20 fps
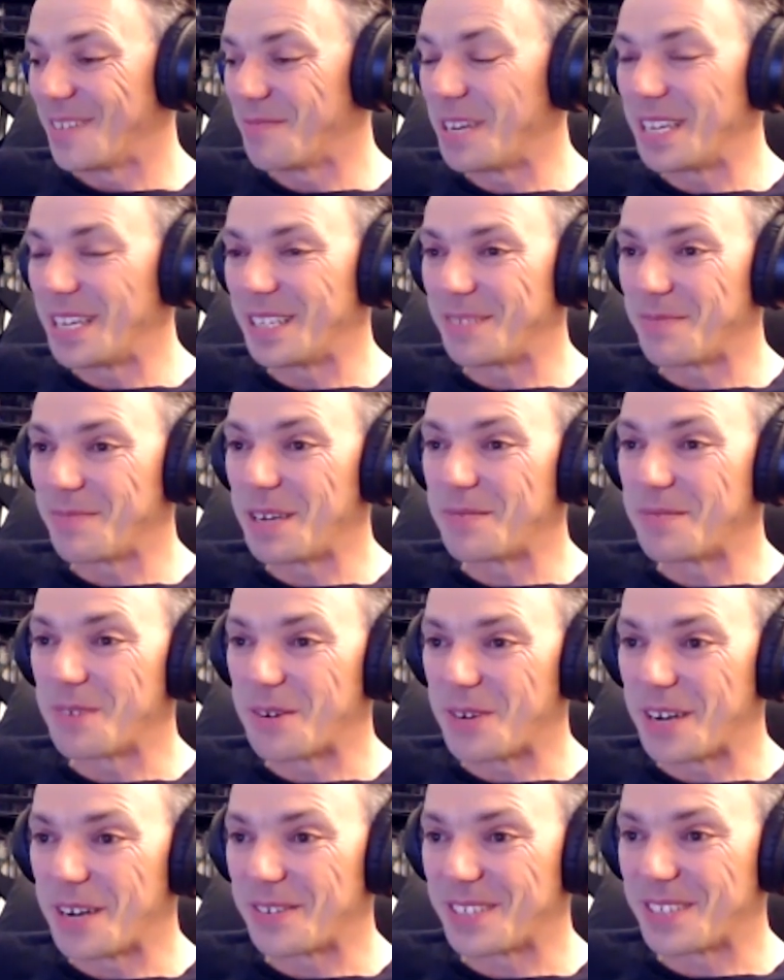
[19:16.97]
me and me and
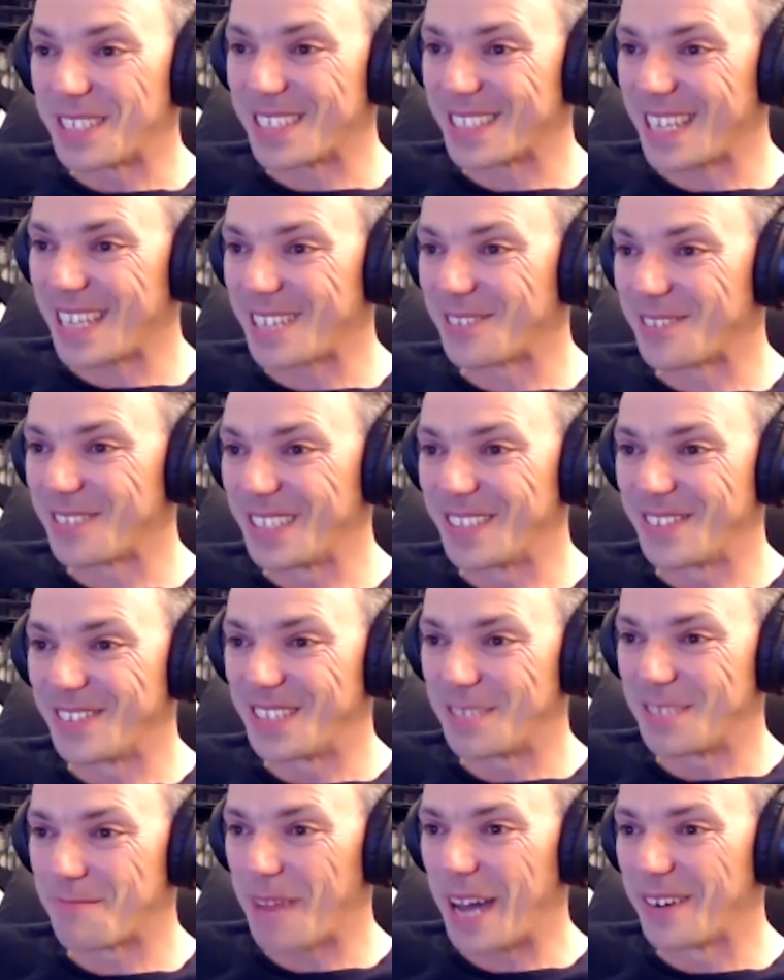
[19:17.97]
my wife just settled in
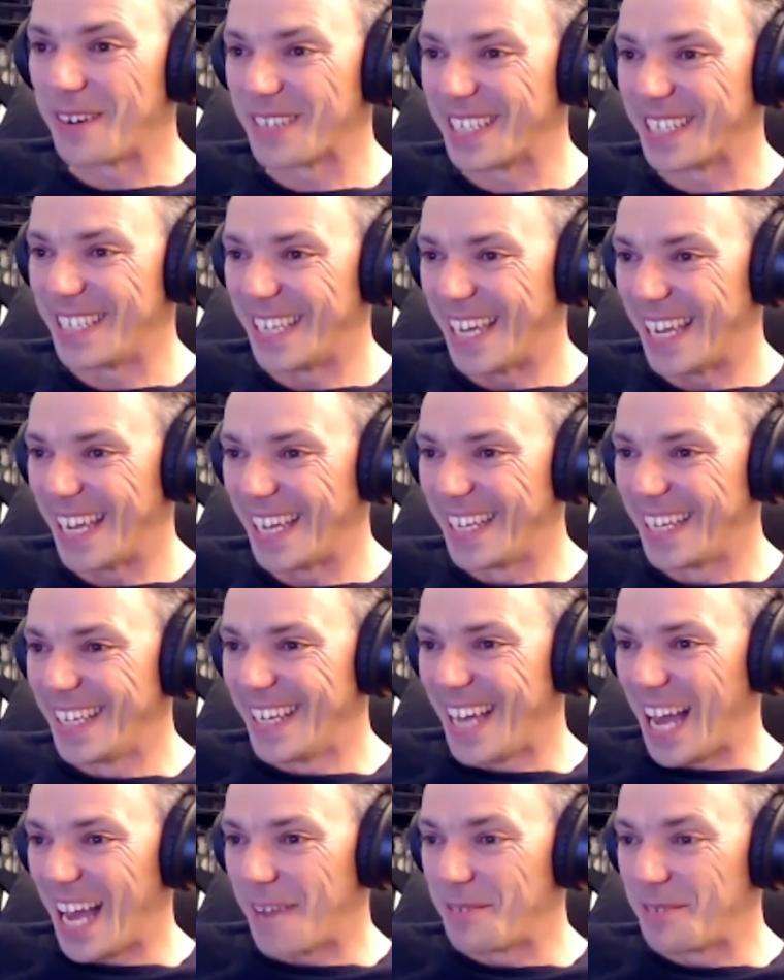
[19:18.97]
on this balcony
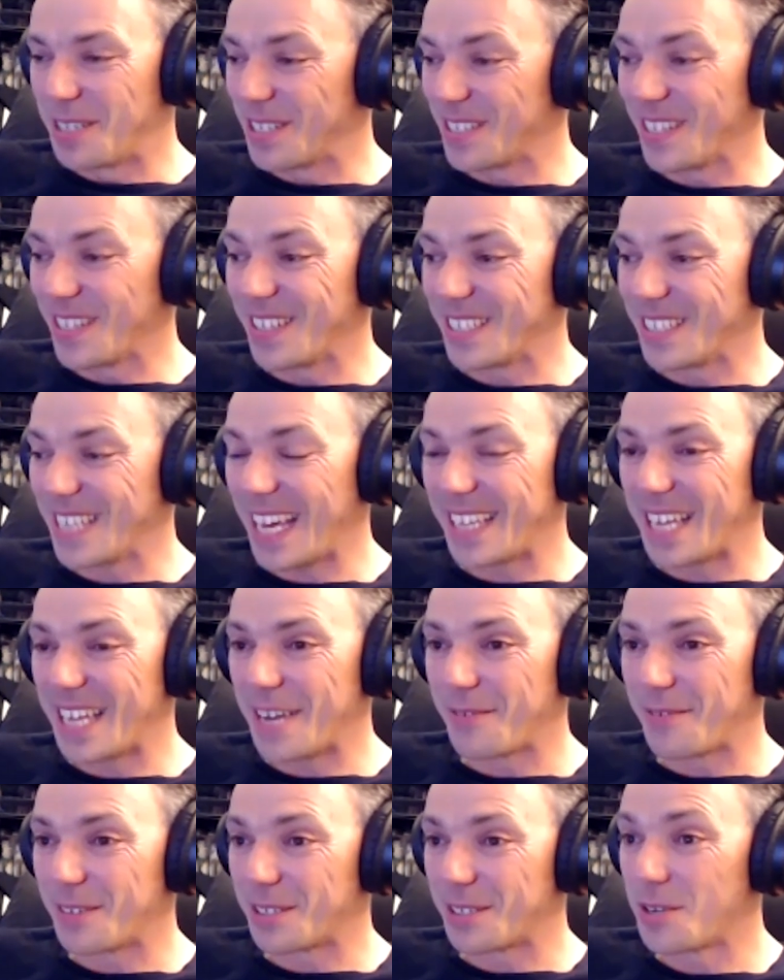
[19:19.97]
yeah. and we just sit, sat
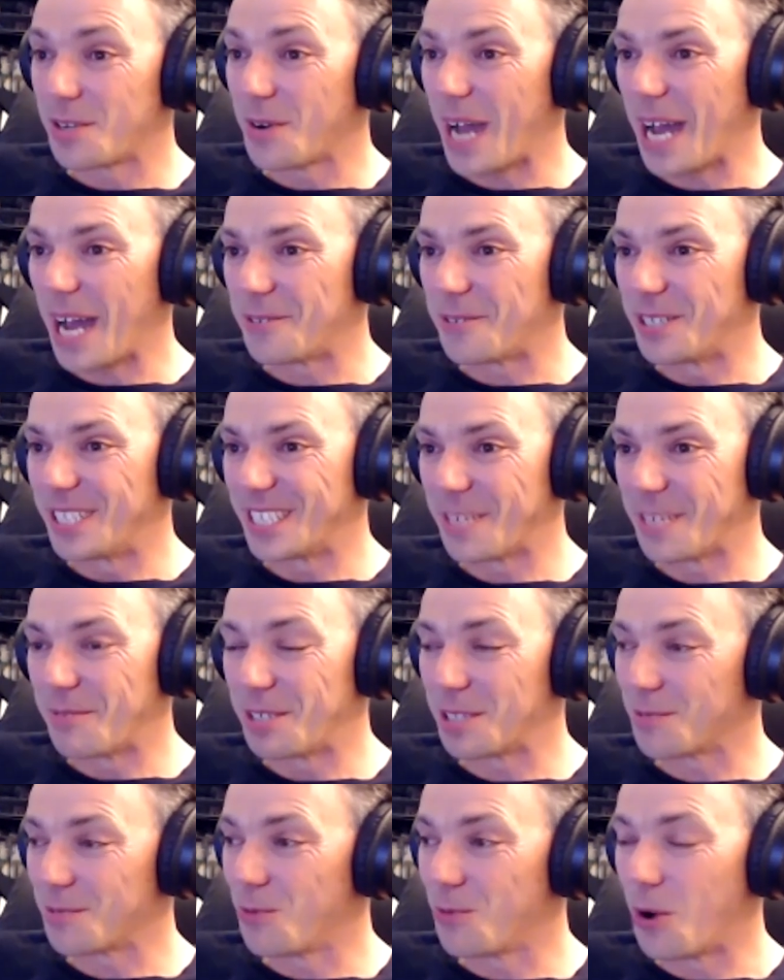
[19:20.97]
there for two hours and we
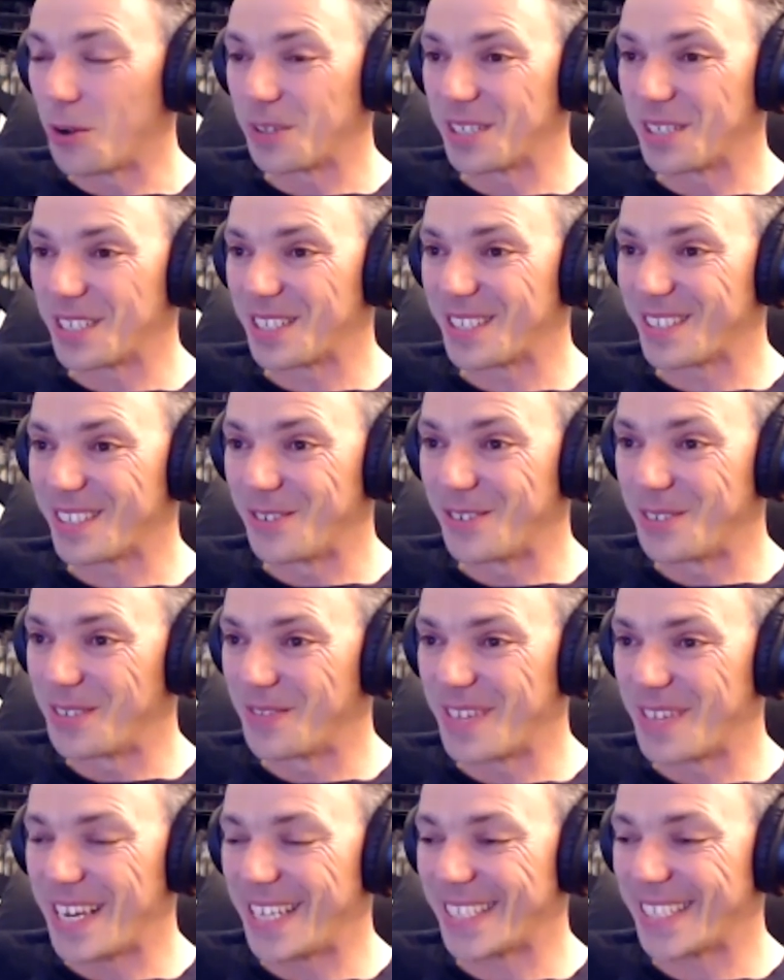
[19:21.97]
just watched all of
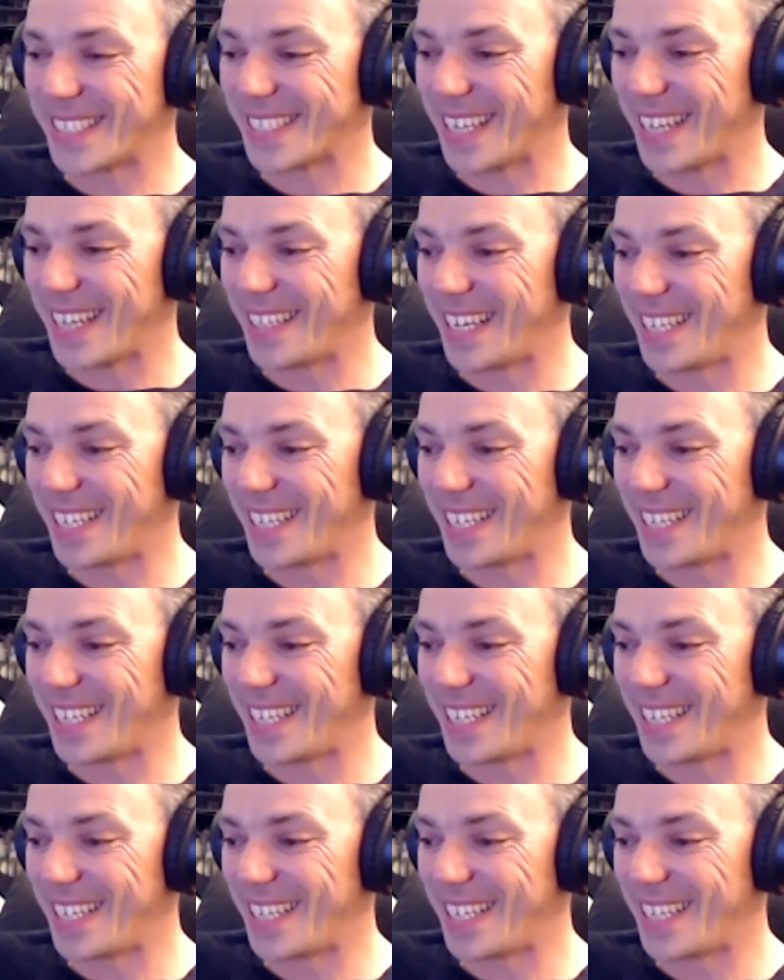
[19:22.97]
this. And then